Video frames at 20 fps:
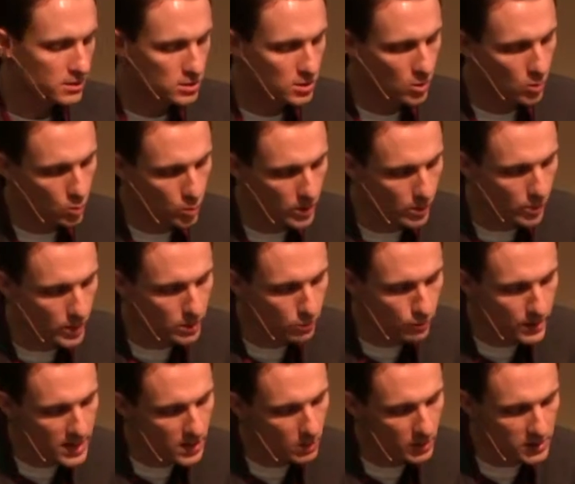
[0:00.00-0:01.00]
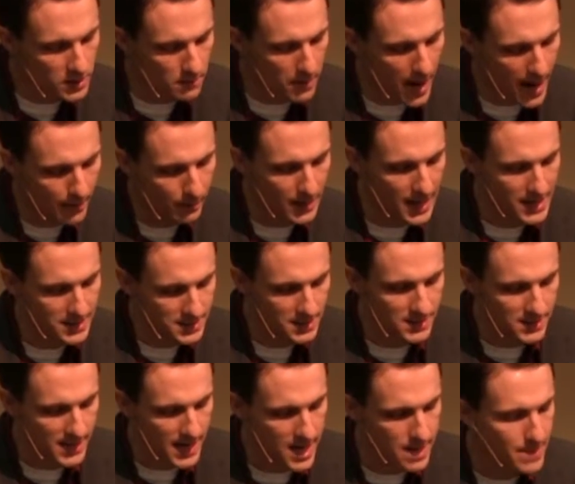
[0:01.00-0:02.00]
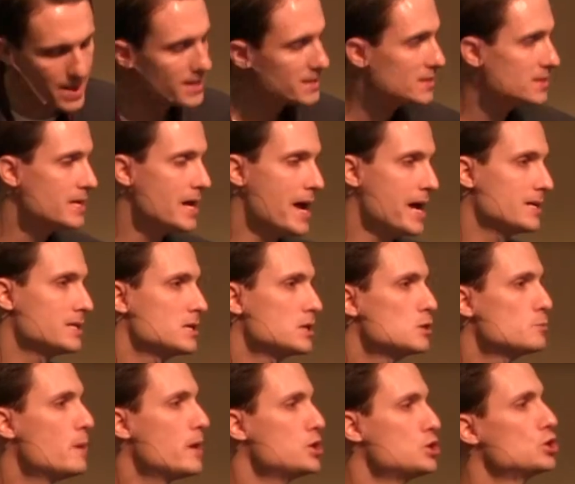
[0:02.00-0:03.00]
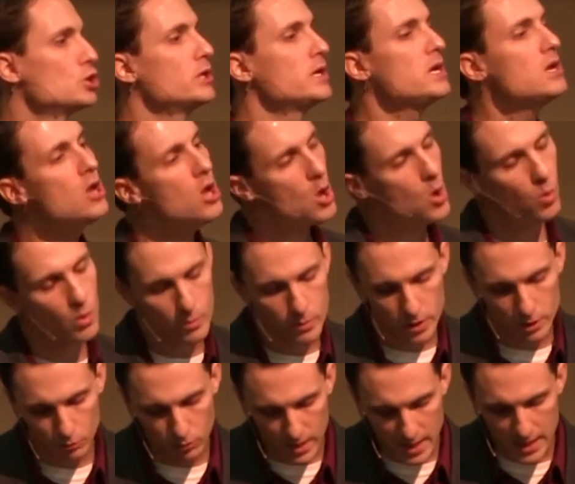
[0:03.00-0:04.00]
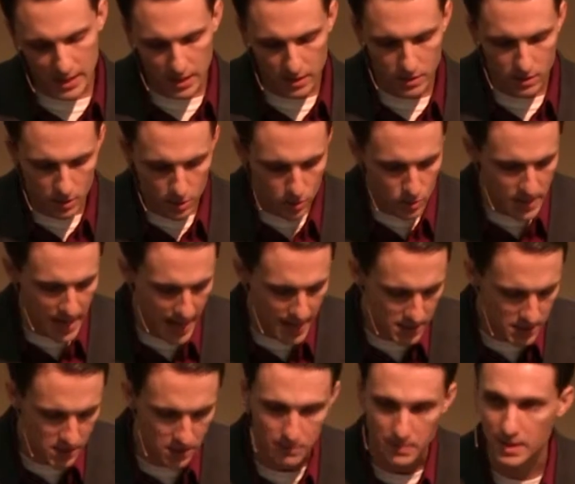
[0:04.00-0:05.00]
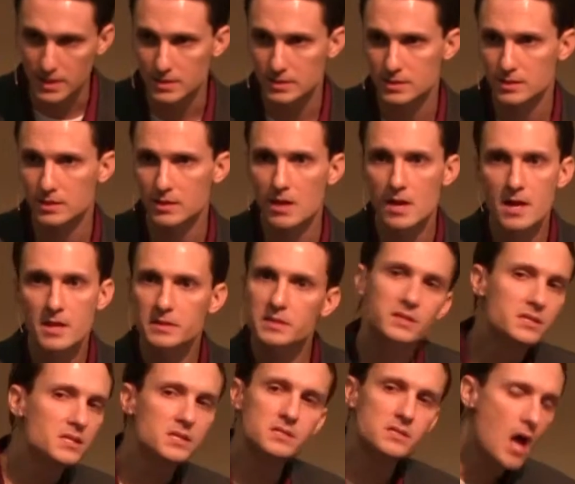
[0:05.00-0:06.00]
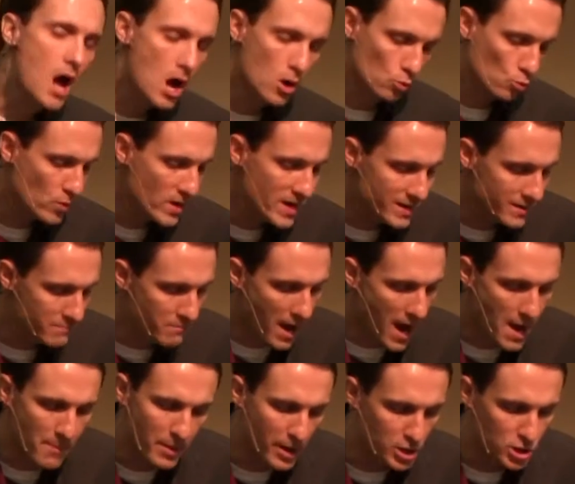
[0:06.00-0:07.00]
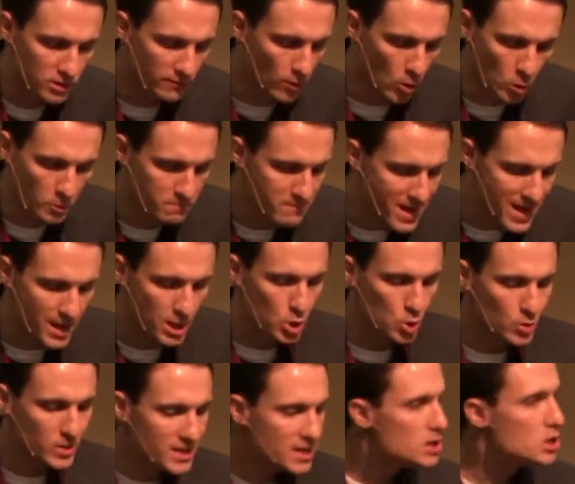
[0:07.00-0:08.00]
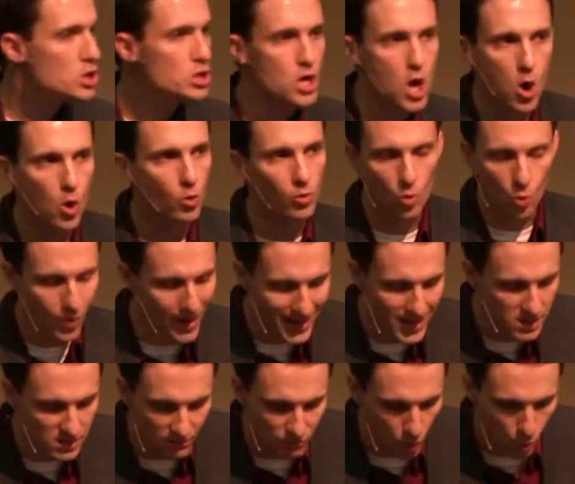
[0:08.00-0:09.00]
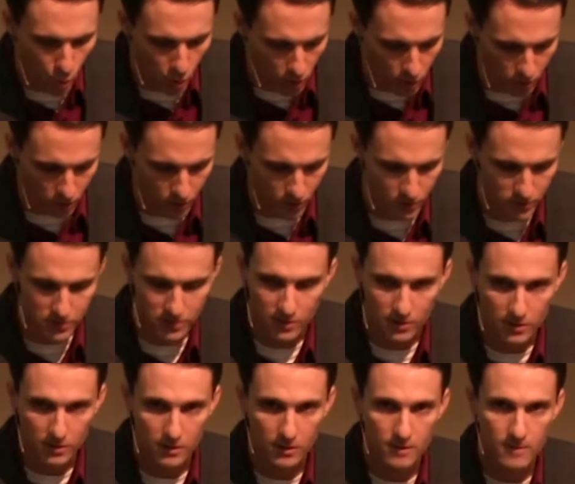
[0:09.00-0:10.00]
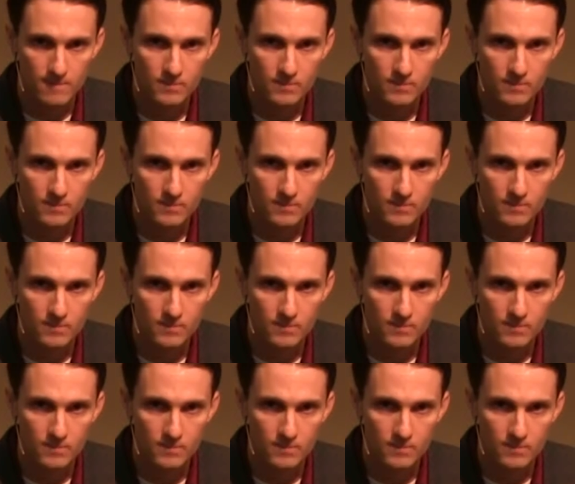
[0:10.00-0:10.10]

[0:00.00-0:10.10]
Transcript: Okay, so when we read what the Bible has to say about sex, especially when we read in the New Testament, this is not written by a bunch of old men who didn't know the ways of the world.